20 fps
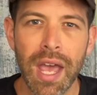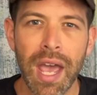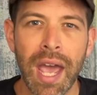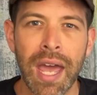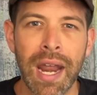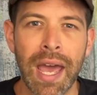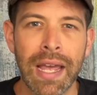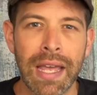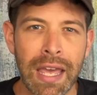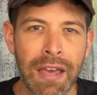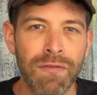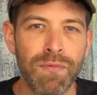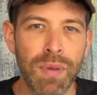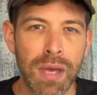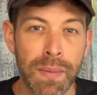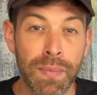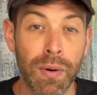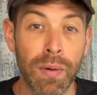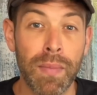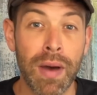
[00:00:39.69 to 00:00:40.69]
and I give
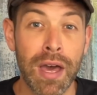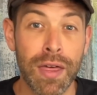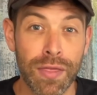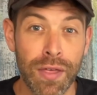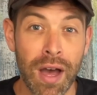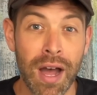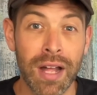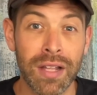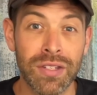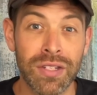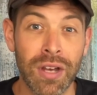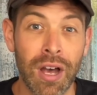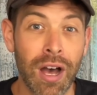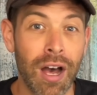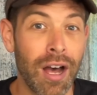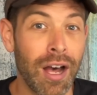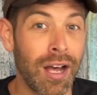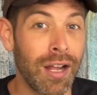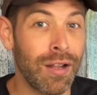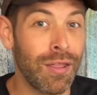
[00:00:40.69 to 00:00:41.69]
people my thoughts
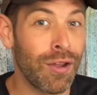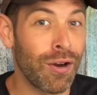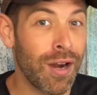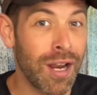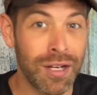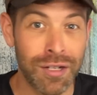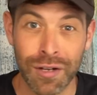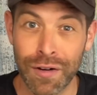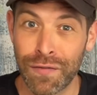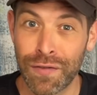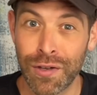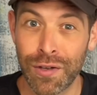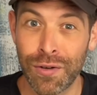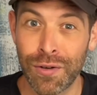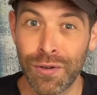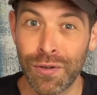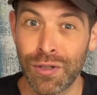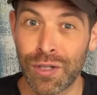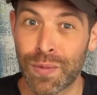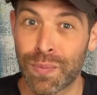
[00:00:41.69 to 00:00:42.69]
on their
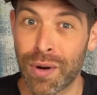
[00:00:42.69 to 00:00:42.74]
interviews,